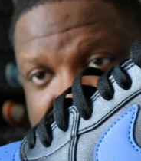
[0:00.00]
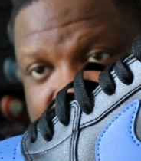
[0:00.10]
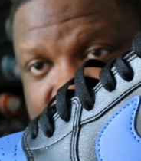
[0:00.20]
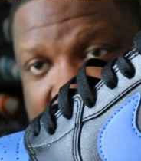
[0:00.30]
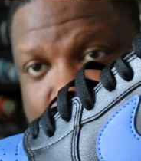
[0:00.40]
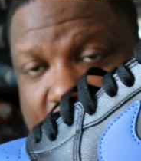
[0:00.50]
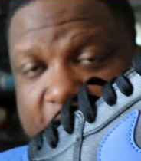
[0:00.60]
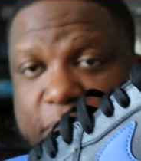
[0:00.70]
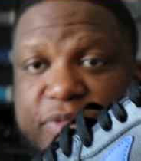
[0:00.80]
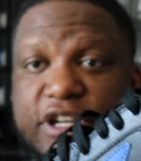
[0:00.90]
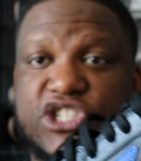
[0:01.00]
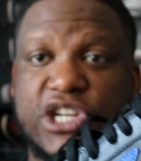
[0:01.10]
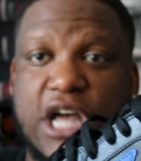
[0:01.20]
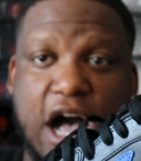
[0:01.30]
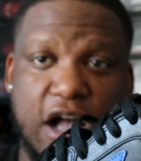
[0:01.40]
that fat bottom. The
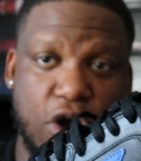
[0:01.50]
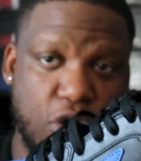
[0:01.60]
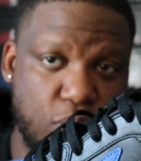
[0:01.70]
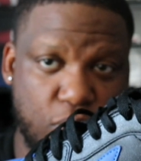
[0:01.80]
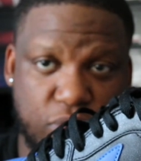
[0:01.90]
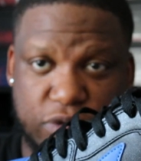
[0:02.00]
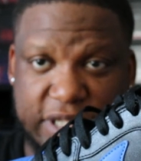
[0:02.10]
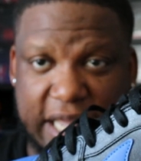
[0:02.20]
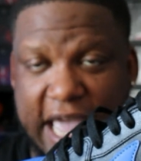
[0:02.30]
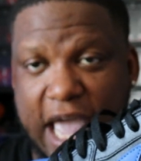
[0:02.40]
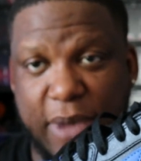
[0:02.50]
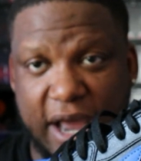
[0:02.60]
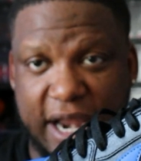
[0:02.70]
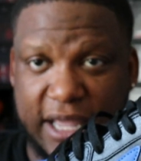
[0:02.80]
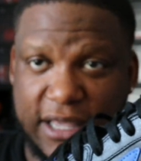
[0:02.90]
Chicago that came
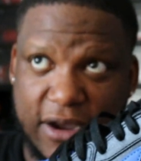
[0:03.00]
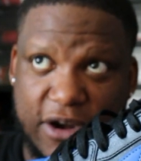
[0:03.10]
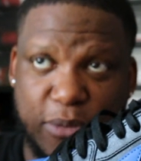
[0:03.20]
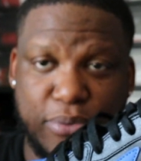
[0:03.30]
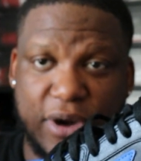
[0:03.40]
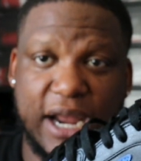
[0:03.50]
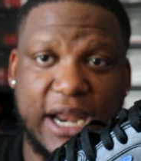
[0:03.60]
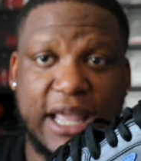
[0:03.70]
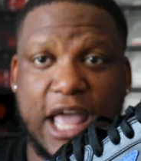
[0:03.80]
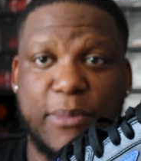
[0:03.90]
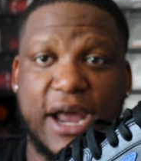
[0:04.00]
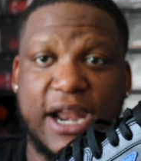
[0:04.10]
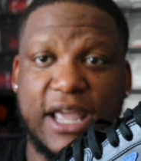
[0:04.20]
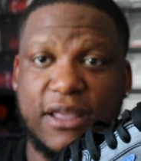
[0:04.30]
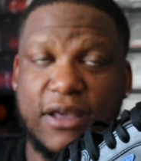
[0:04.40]
out that year, the bread that came out
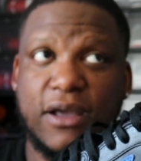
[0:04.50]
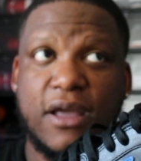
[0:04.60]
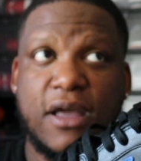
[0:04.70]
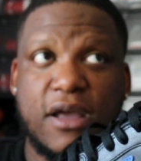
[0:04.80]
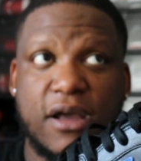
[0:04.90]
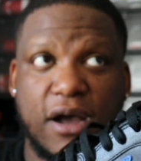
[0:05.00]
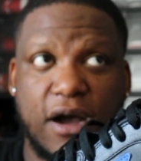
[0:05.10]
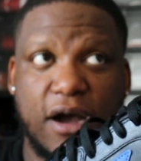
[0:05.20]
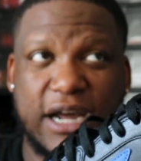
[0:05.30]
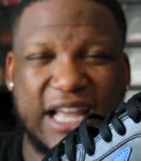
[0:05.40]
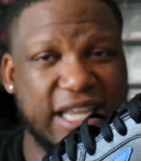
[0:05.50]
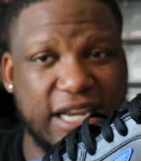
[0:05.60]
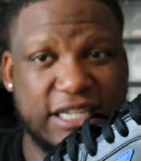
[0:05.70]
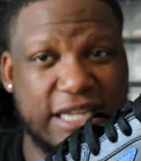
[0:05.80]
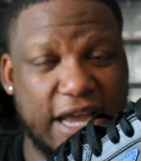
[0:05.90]
that year, uh, I
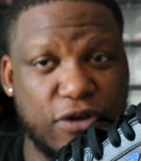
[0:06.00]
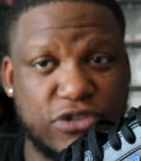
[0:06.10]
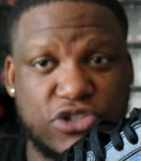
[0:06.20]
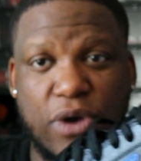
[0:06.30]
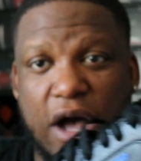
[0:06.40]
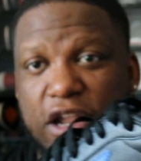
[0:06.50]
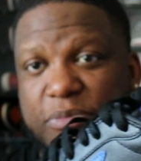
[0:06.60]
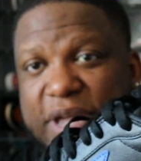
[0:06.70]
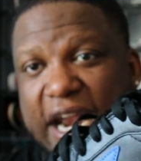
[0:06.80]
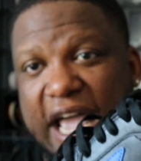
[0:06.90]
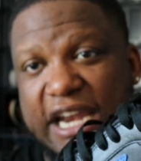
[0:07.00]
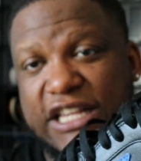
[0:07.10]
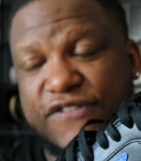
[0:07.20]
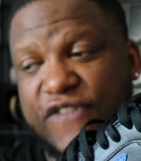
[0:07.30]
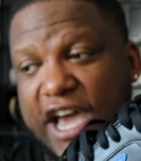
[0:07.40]
think the Shadows too, all of them kind of had
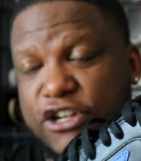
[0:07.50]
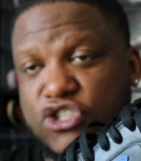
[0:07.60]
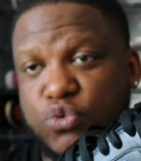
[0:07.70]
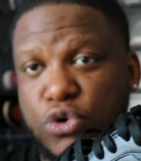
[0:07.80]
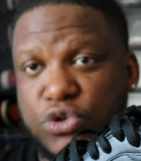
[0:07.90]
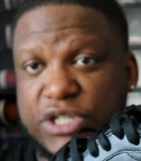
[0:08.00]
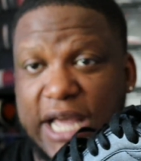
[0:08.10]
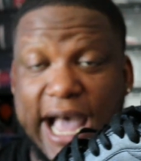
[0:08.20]
this fatter swoosh.